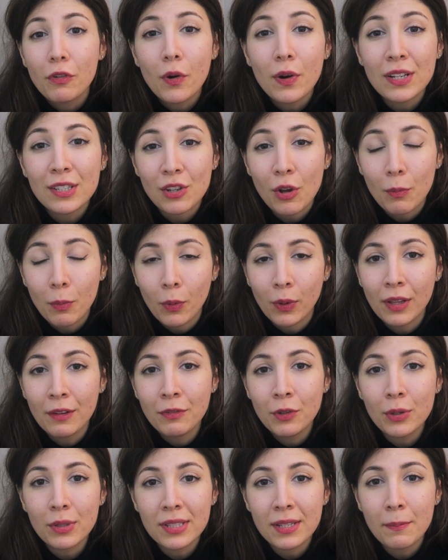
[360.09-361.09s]
For example,
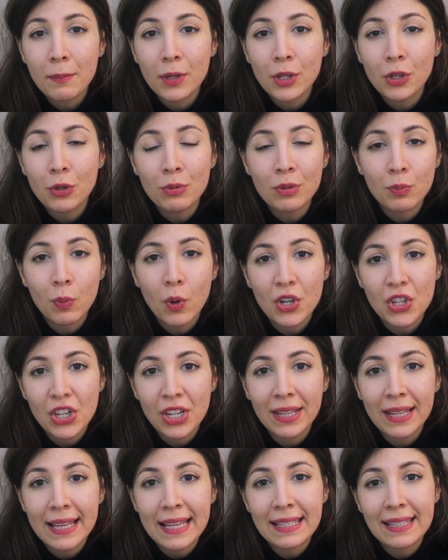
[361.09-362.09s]
if you're somebody who's
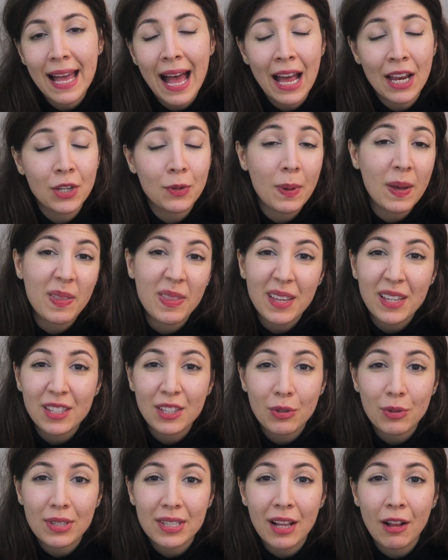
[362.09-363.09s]
watching this and you may
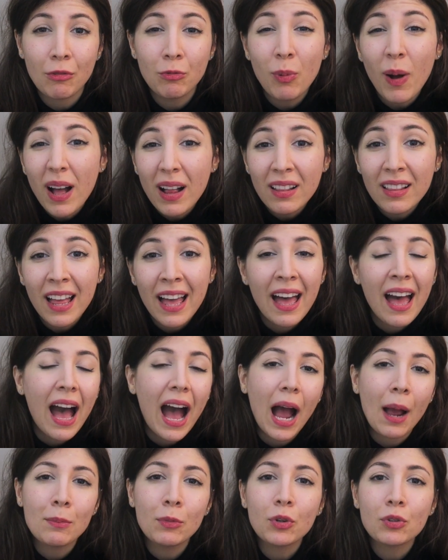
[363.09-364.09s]
think to yourself, well,
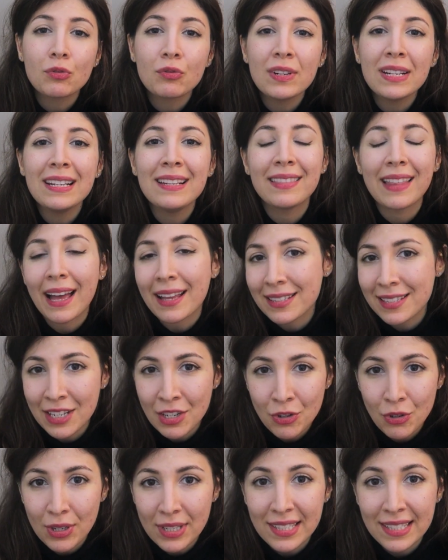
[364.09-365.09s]
I'm not really that
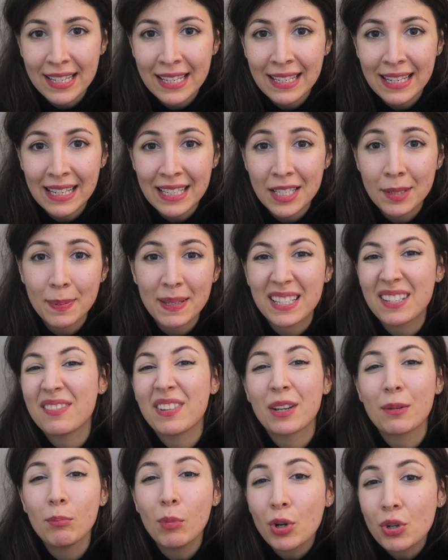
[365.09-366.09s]
interested in
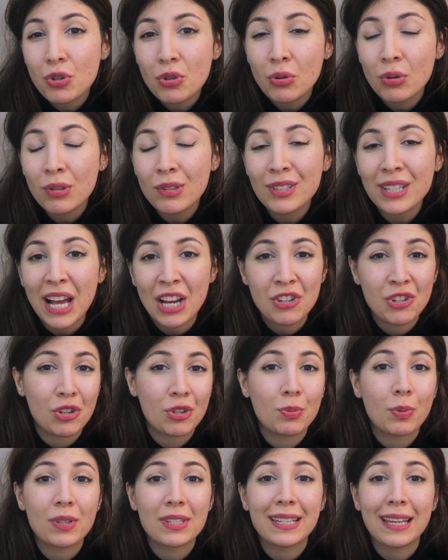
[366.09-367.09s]
specific modules, I
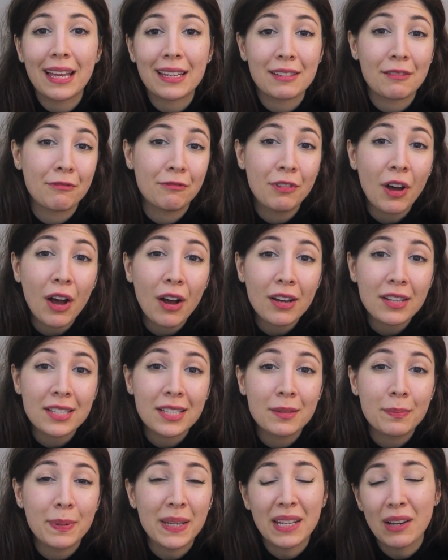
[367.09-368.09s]
just want to get a
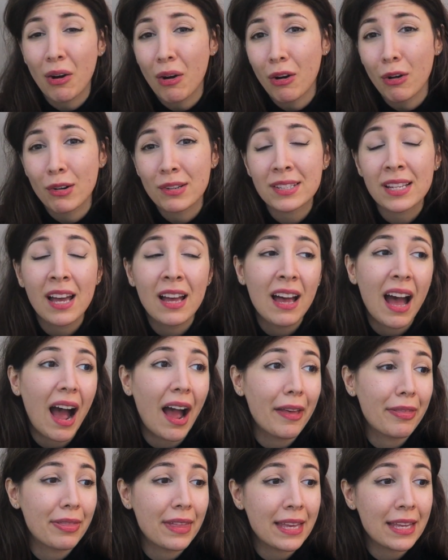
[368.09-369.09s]
first, because
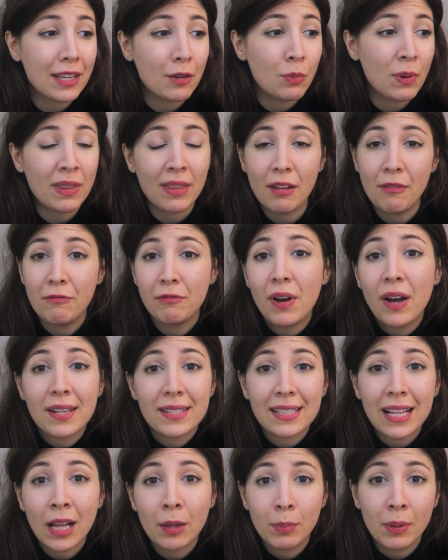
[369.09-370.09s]
I think with a
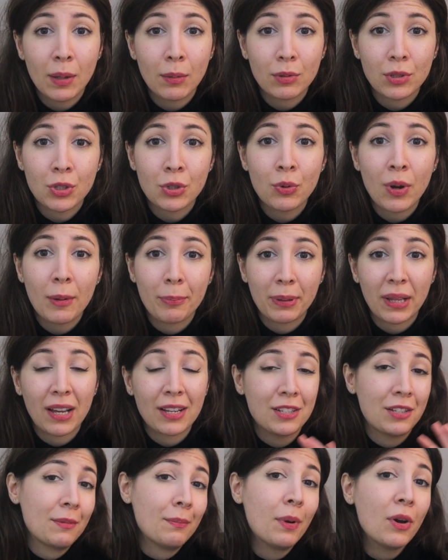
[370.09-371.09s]
first I'll be able to
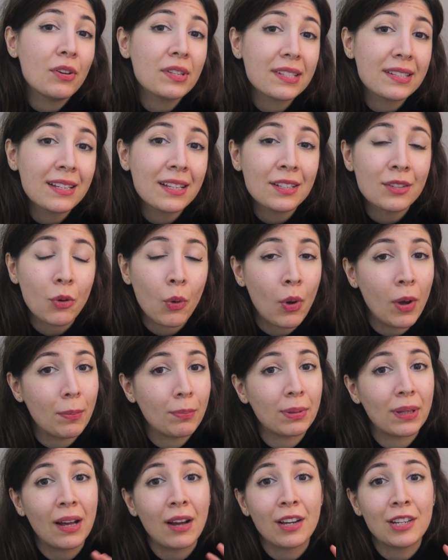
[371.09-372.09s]
apply to masters or
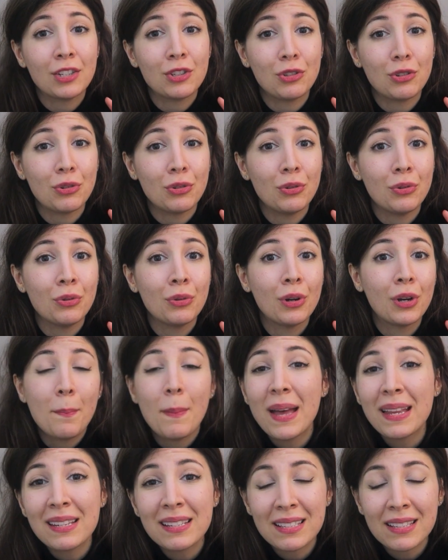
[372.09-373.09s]
apply to
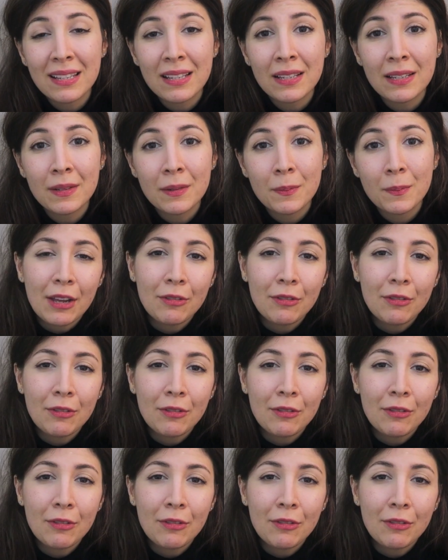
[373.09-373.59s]
medicine.